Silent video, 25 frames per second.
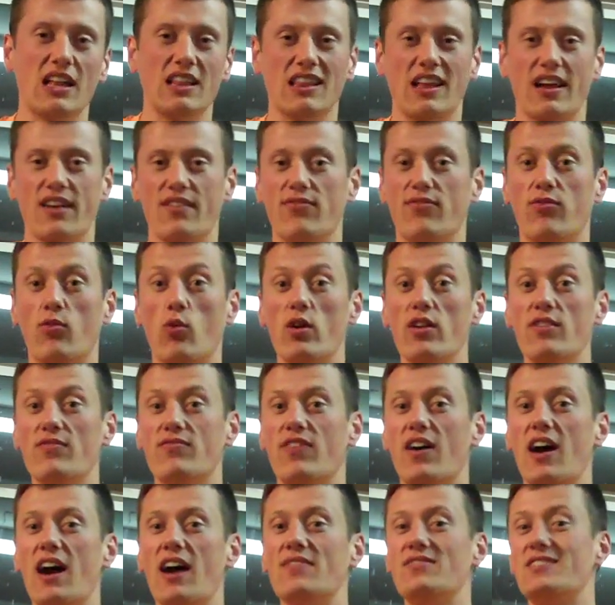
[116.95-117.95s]
like
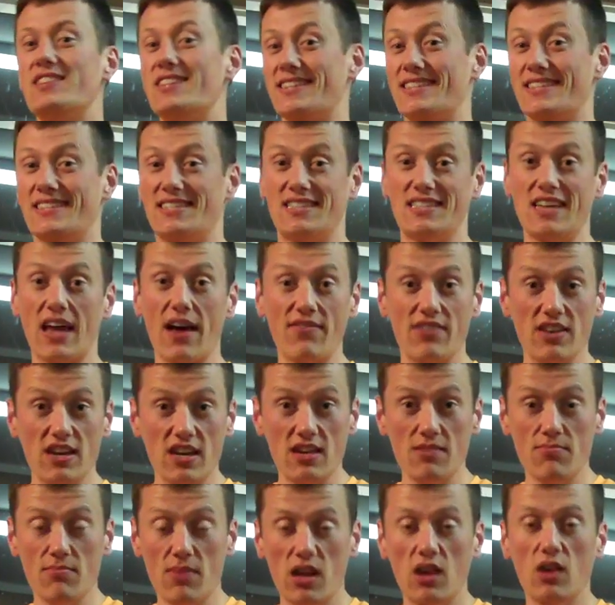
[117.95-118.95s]
45 to
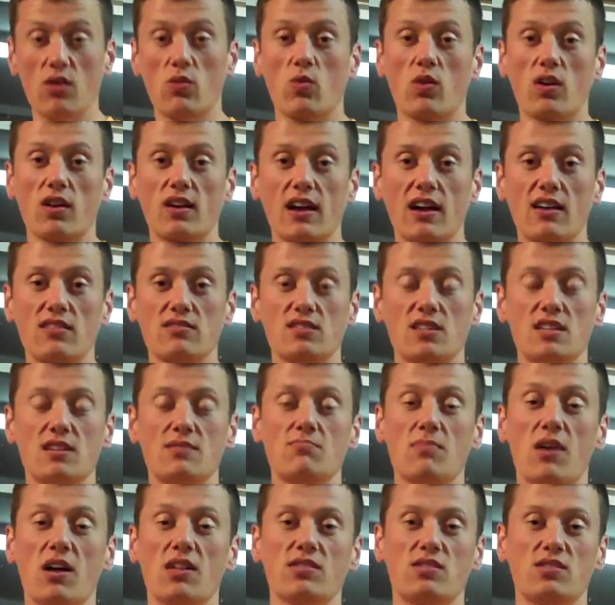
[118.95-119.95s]
70 minute workouts
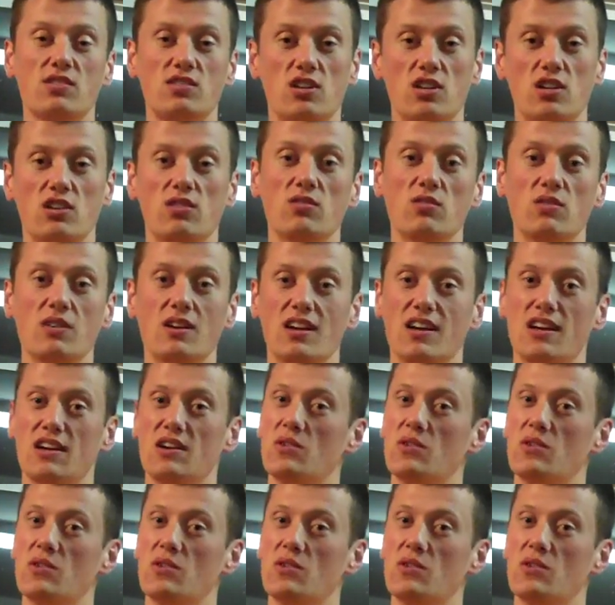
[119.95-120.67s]
in month 2,